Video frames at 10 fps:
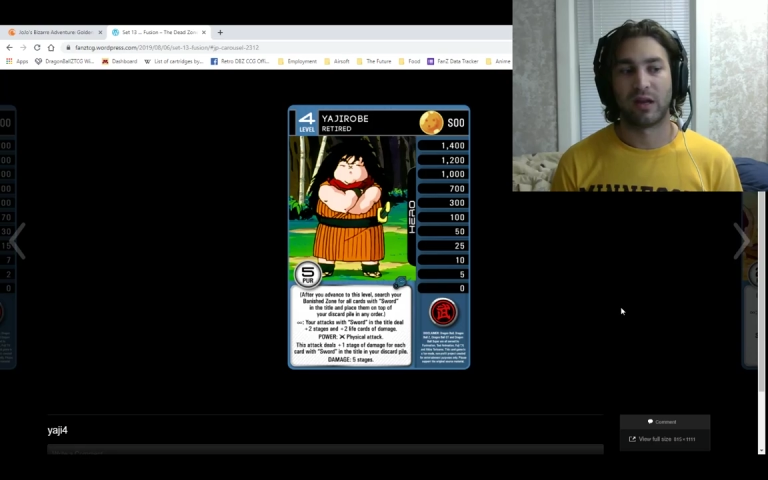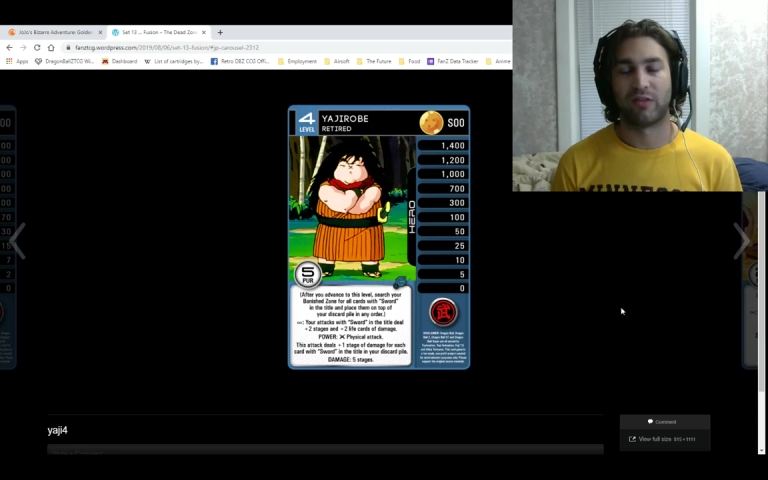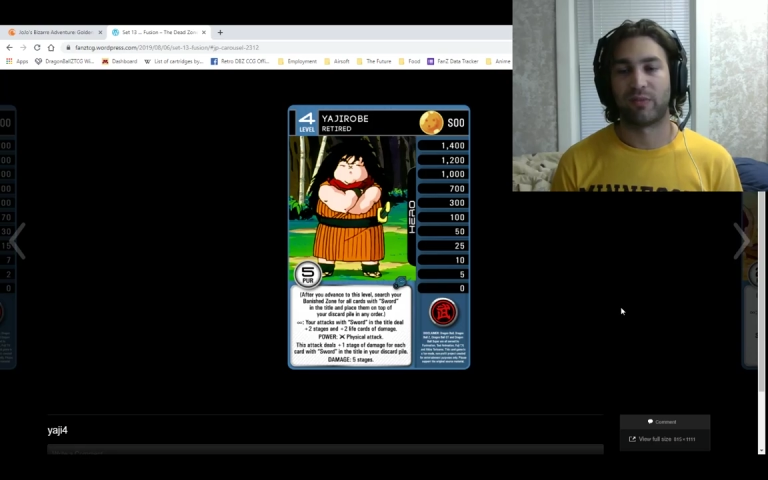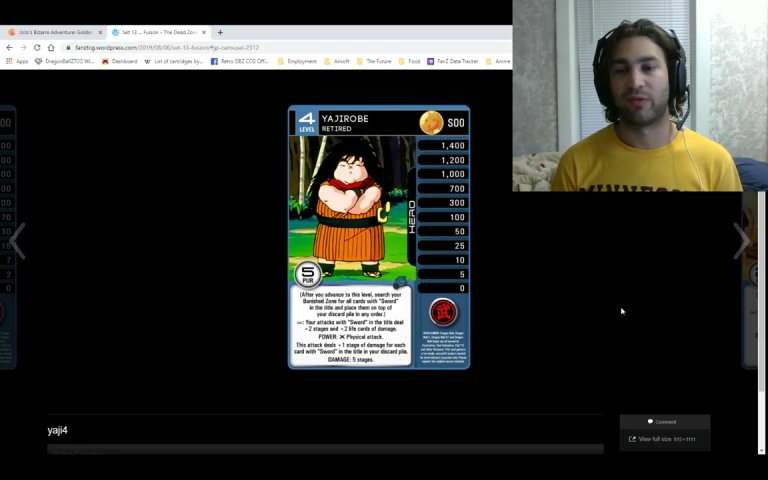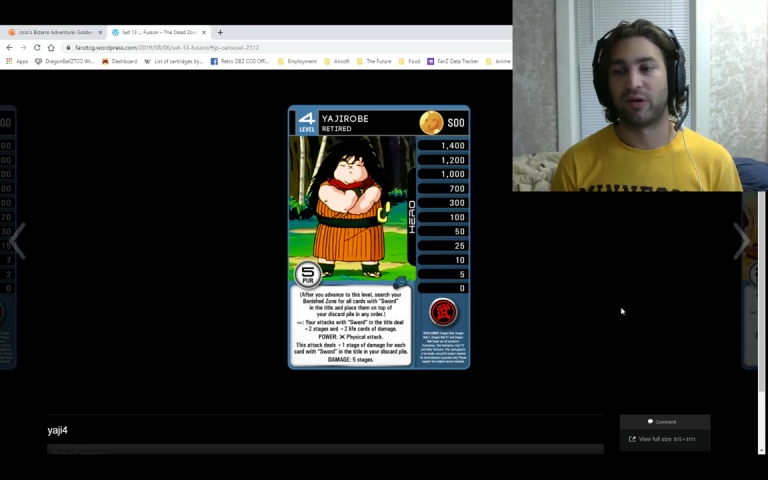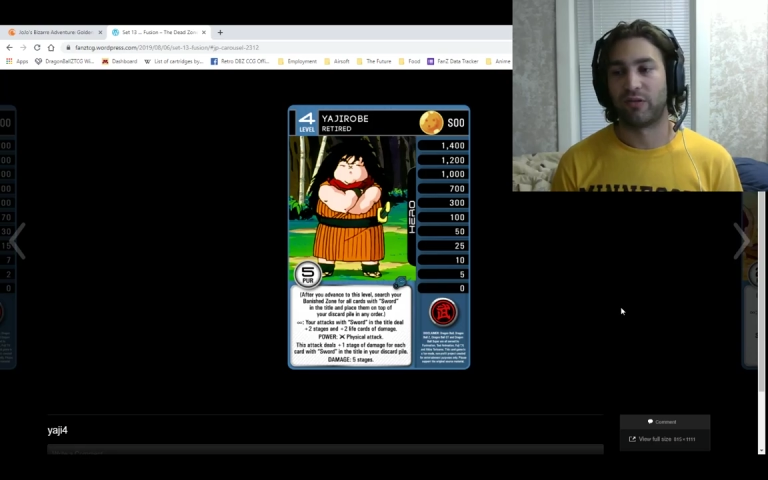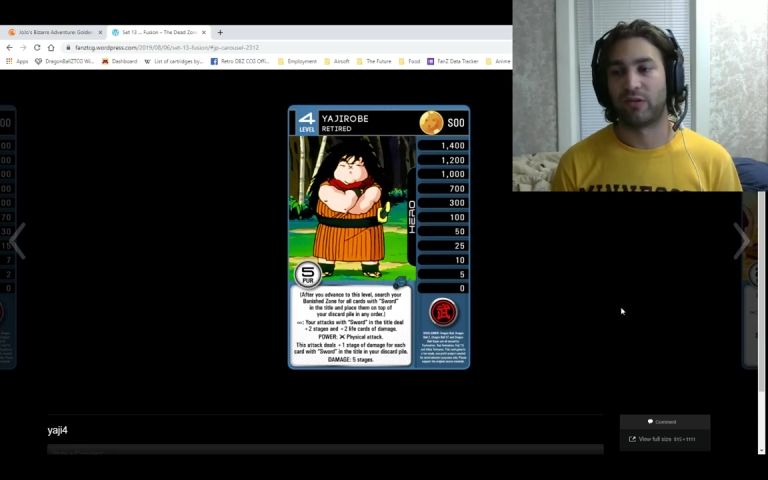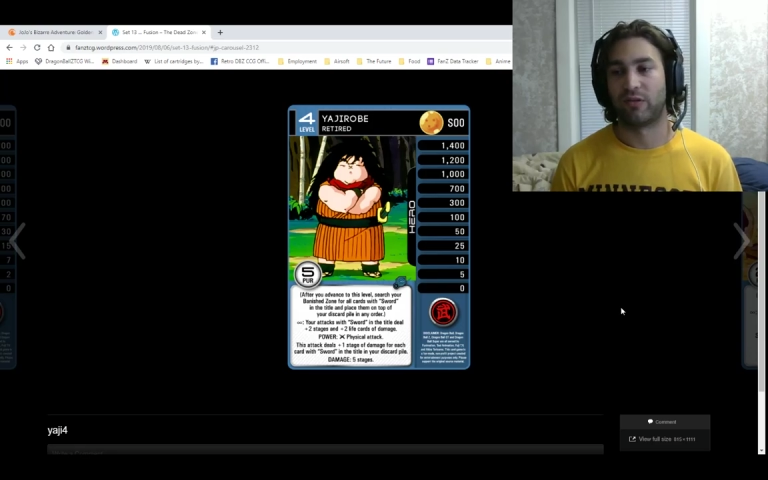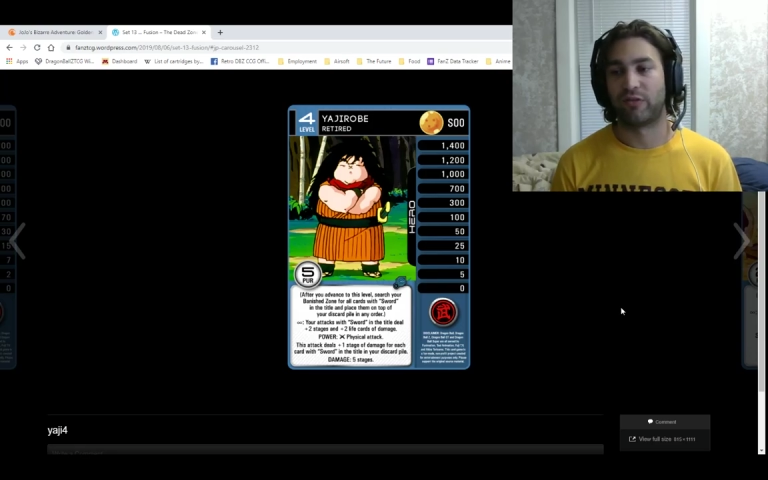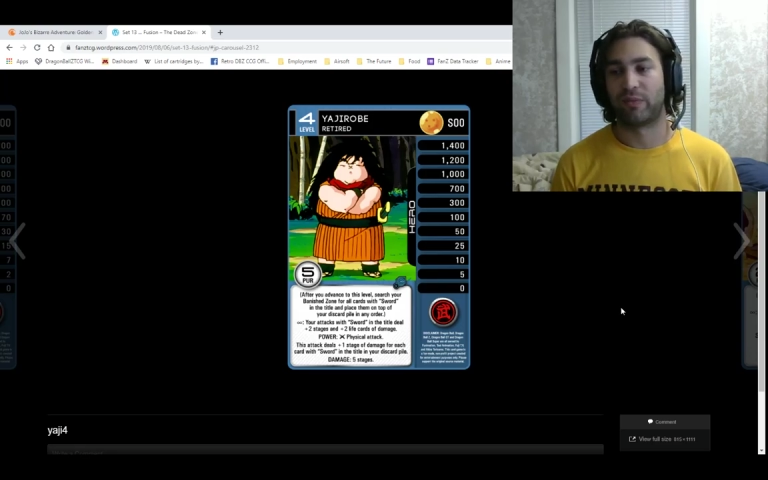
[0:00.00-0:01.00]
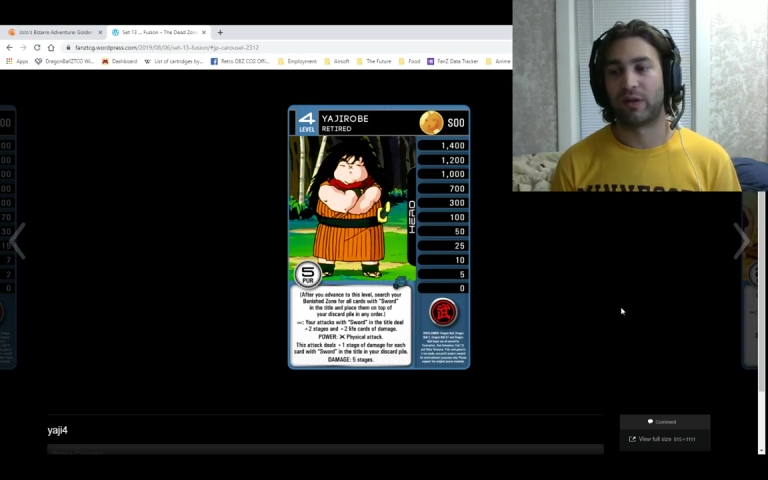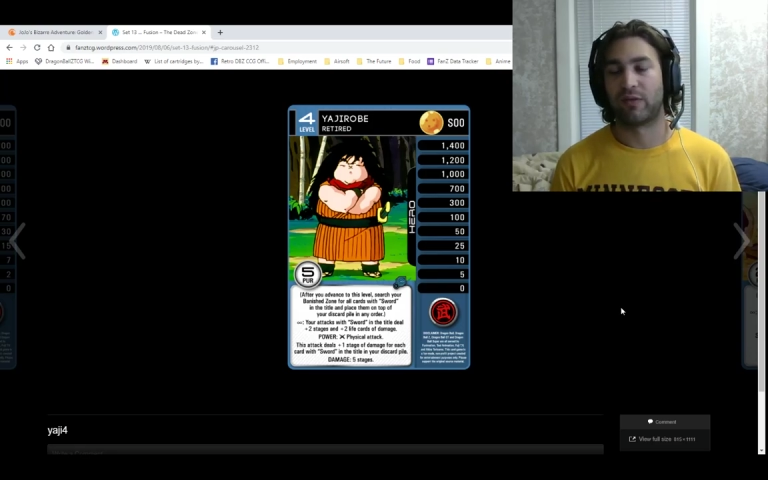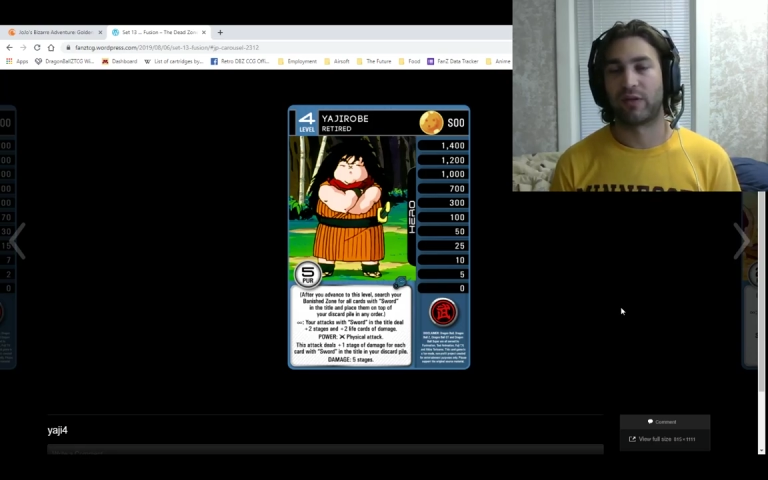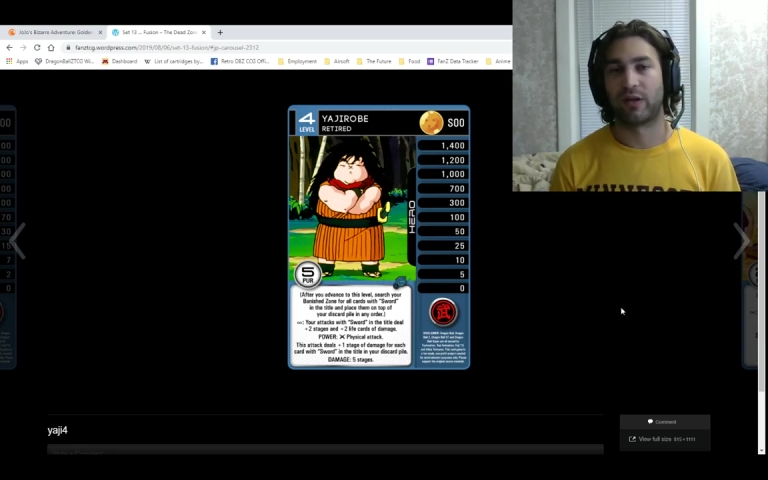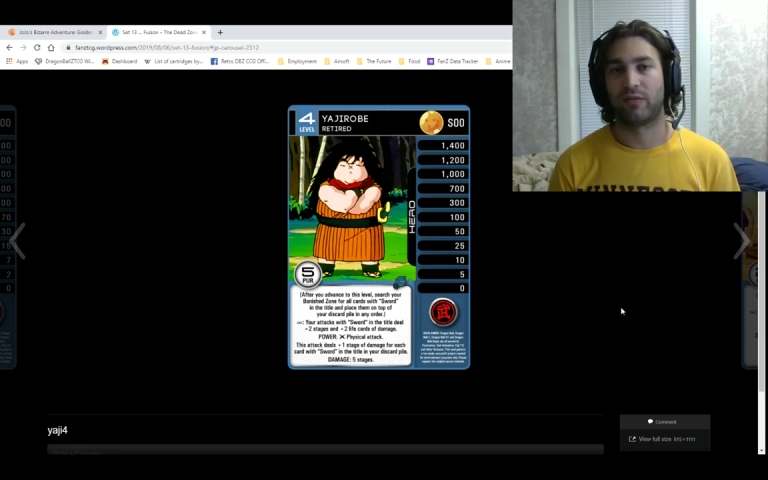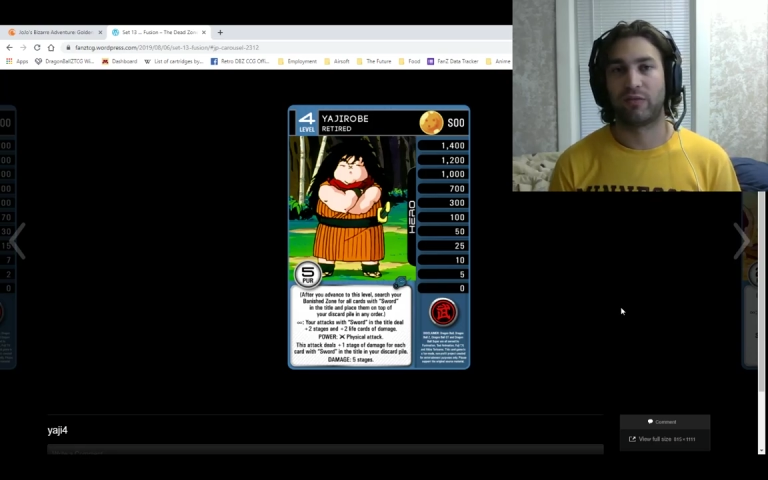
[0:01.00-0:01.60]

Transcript: he has a pretty good split of like